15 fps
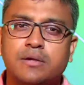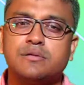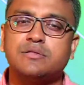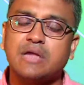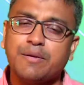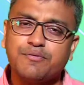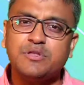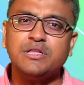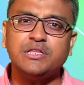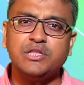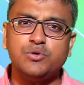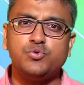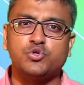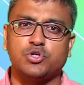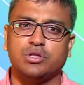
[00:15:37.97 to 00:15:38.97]

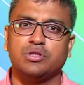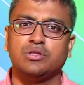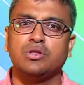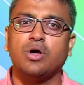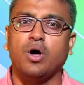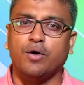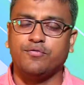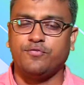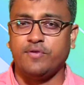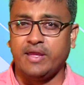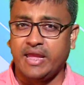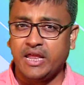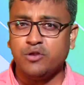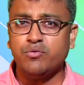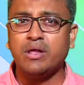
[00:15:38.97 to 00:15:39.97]
Substitution of
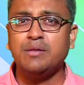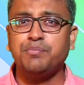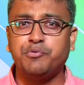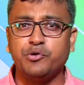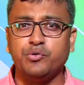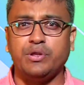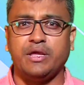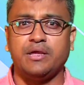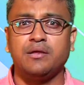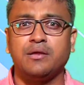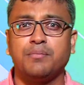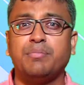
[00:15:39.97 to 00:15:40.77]
annual pruning